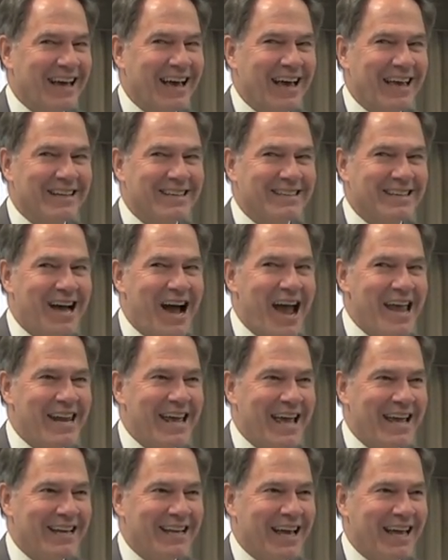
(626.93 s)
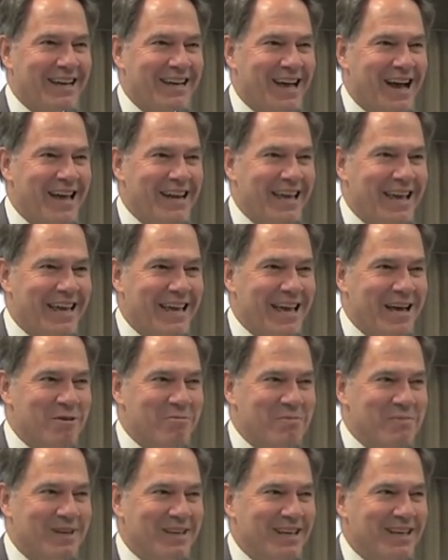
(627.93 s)
At, at 9
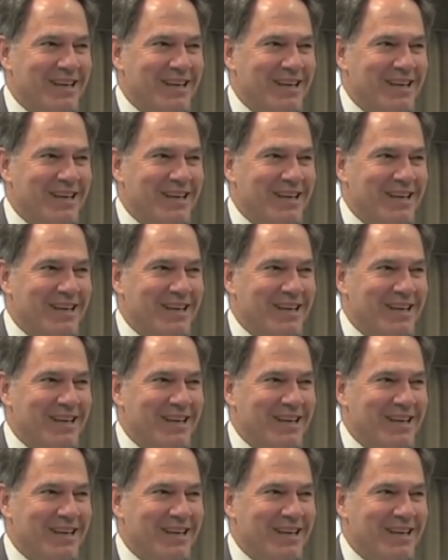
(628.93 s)
a.m.